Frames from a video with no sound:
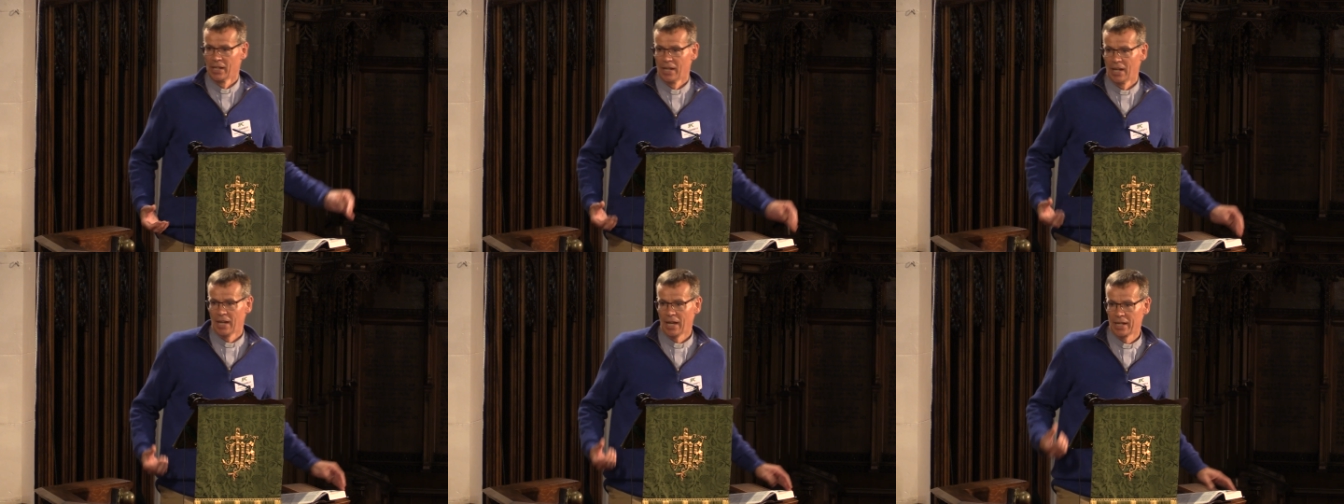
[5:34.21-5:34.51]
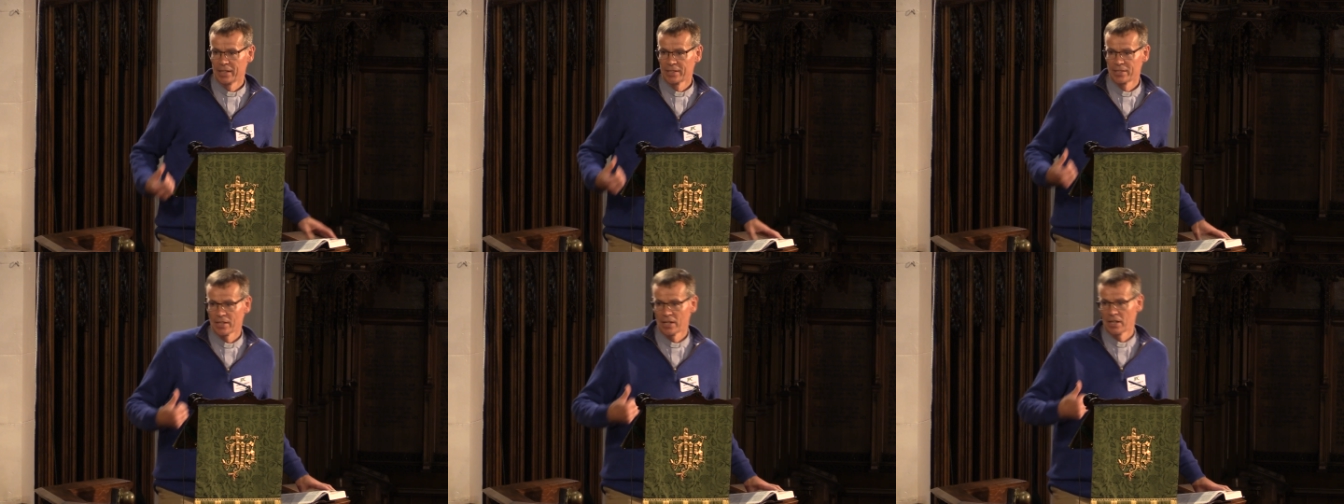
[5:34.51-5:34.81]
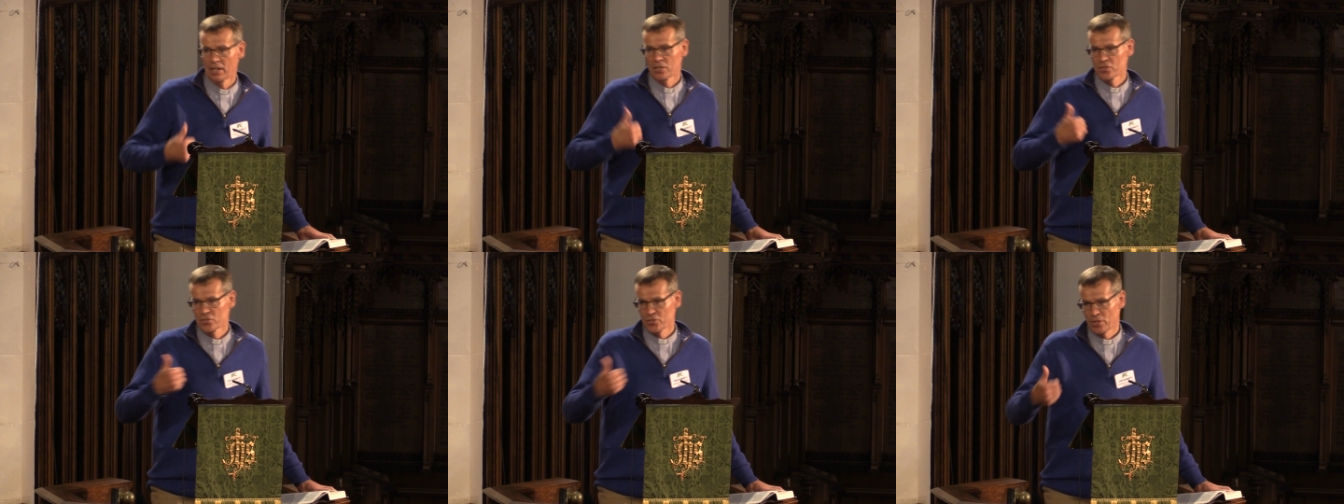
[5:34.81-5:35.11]
and
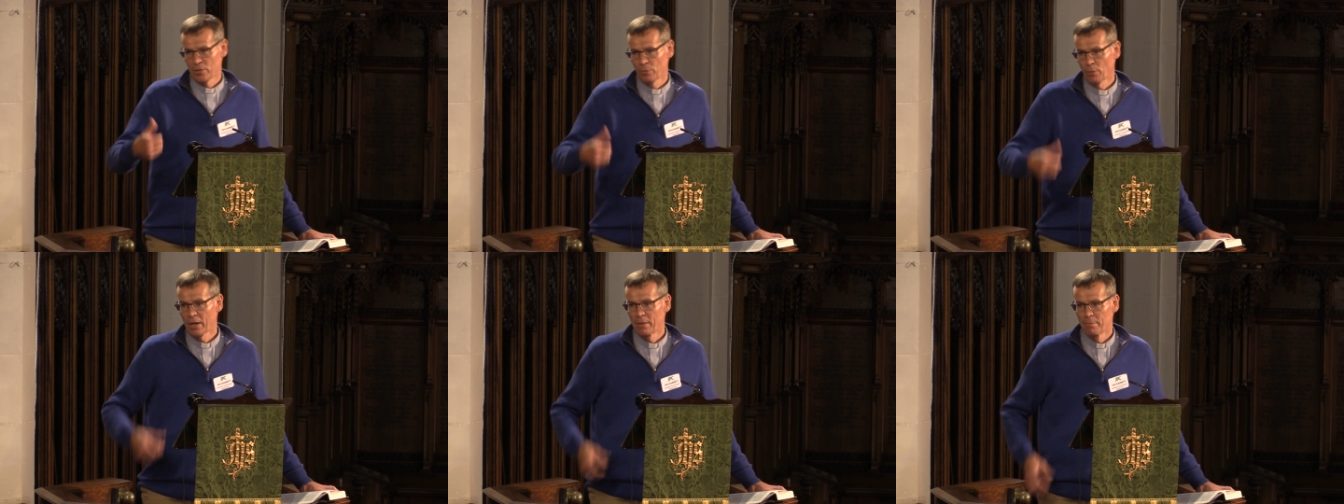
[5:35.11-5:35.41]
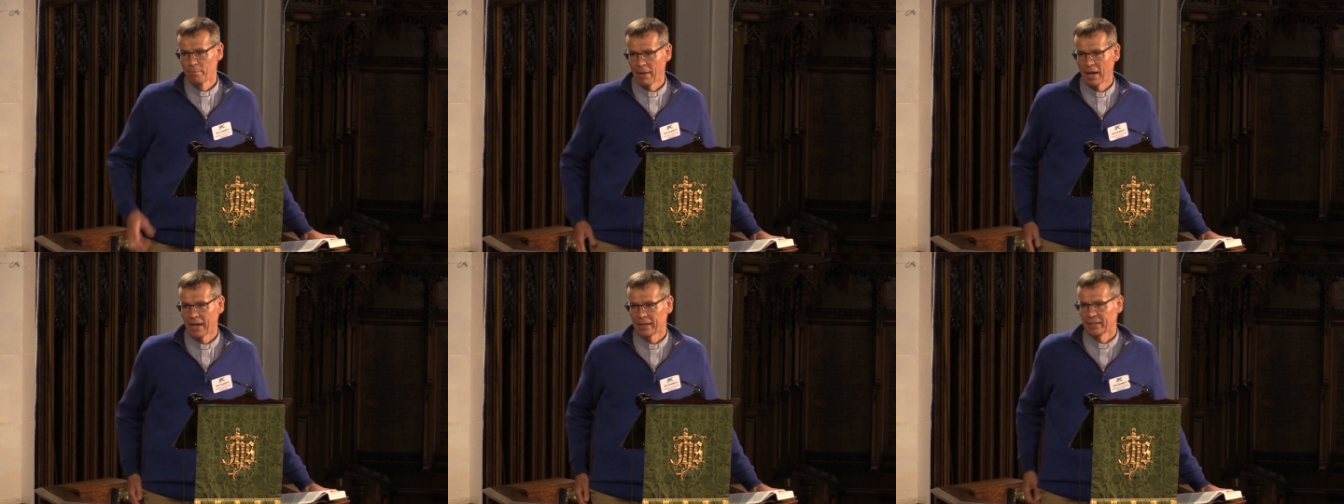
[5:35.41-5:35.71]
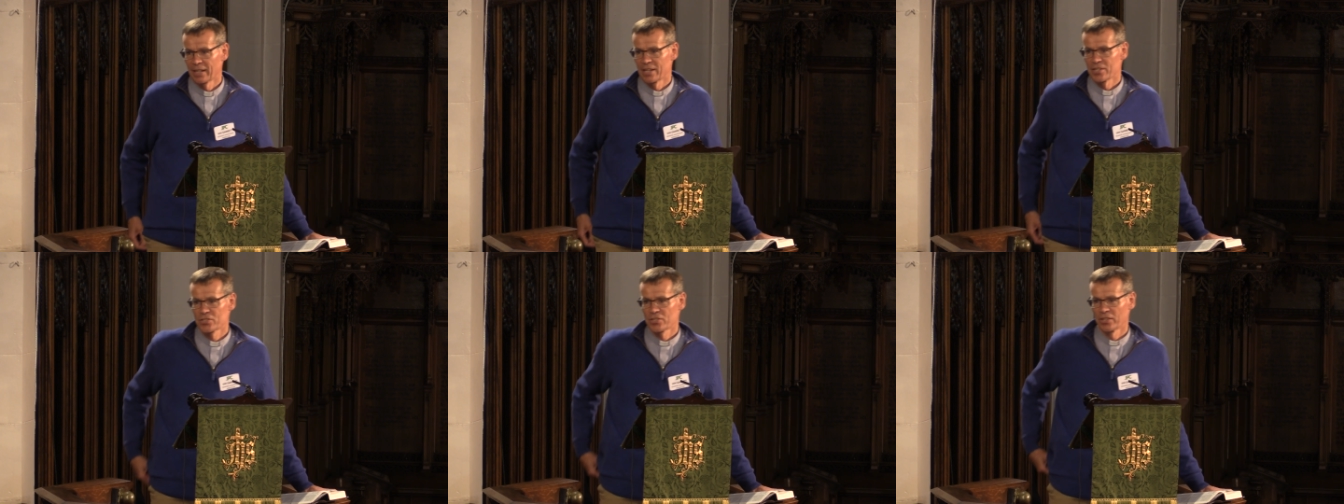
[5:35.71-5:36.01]
uh, she went back
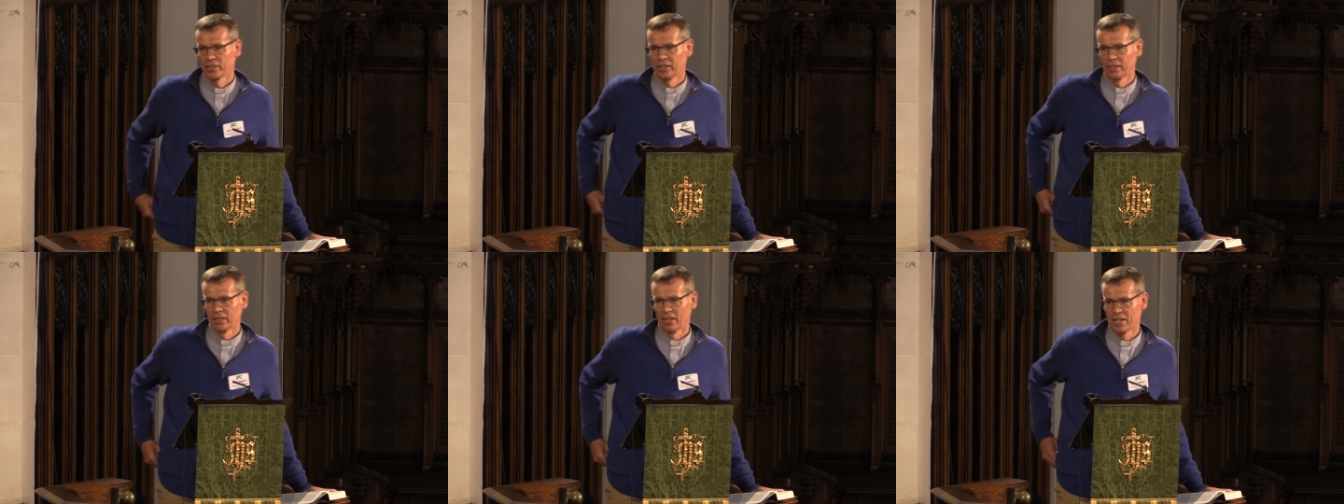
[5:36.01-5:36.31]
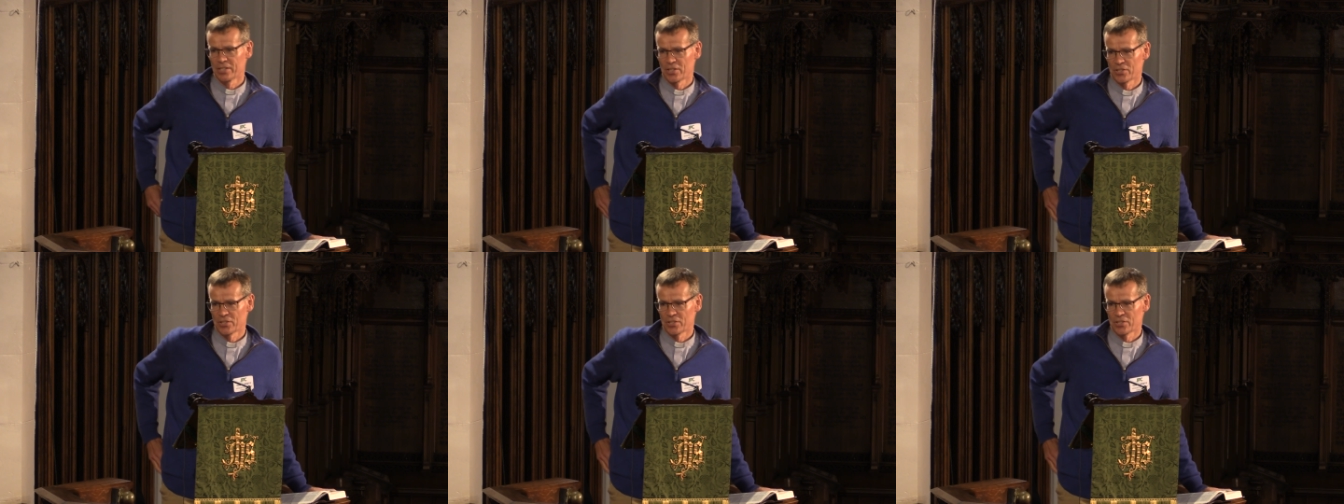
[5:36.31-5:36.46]
that Sunday night